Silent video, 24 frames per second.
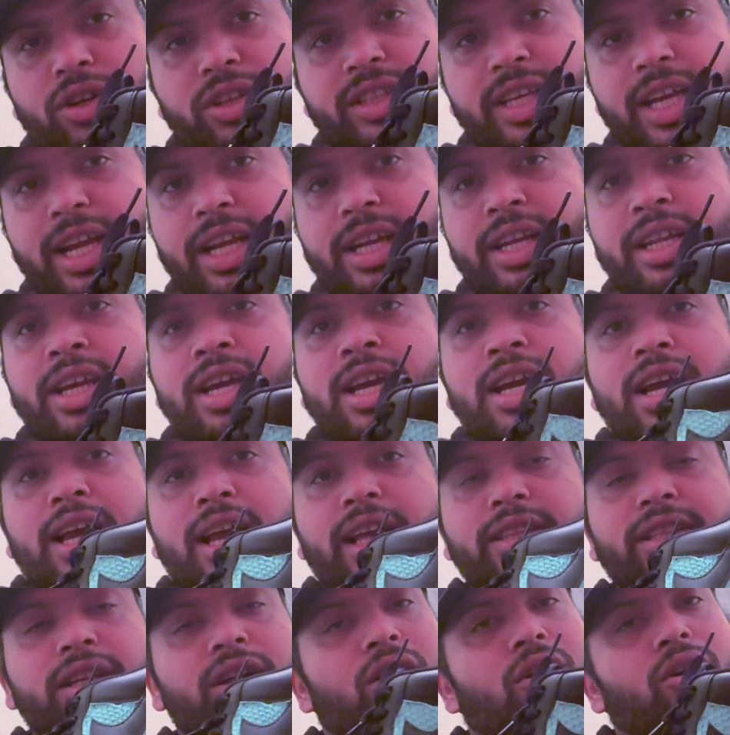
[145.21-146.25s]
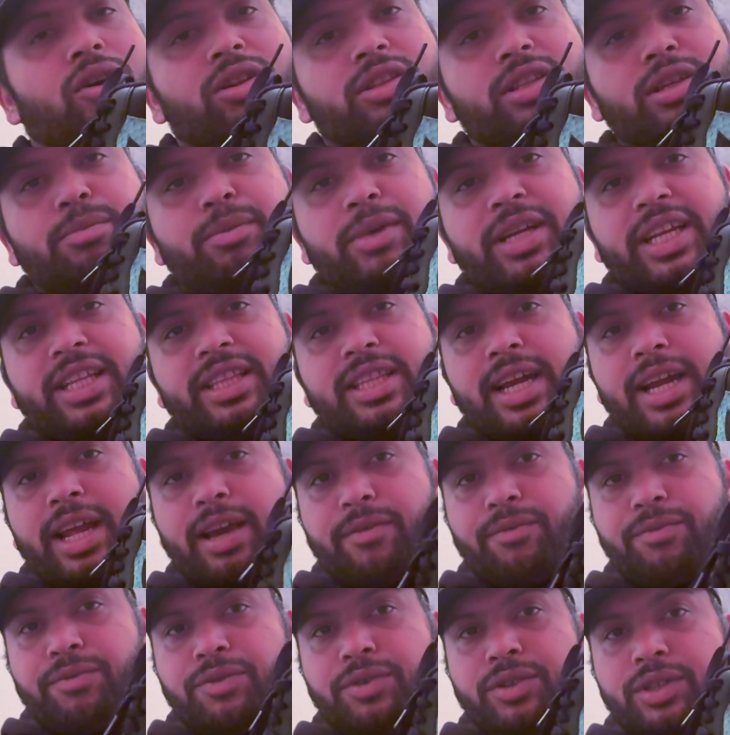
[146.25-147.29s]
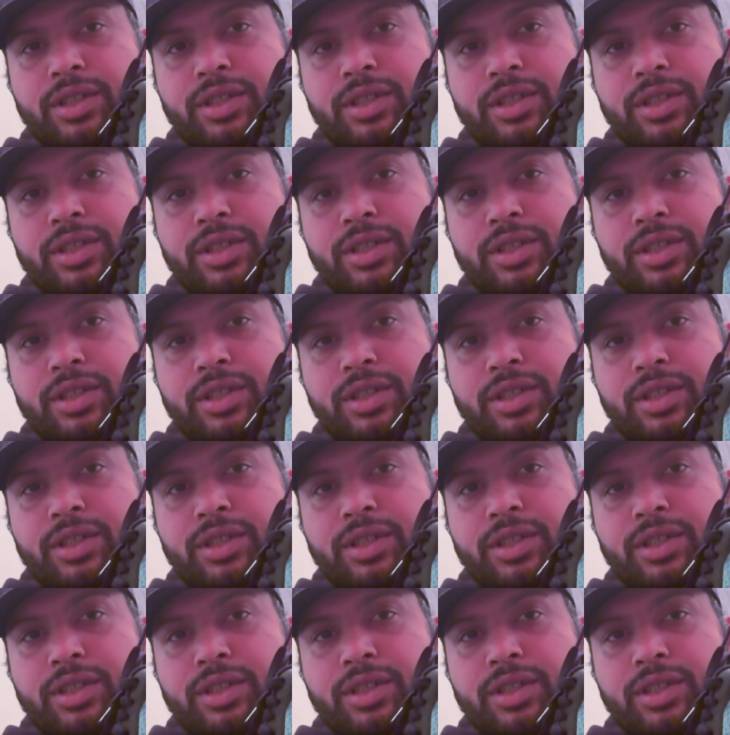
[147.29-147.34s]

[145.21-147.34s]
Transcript: that, and all the money that I've,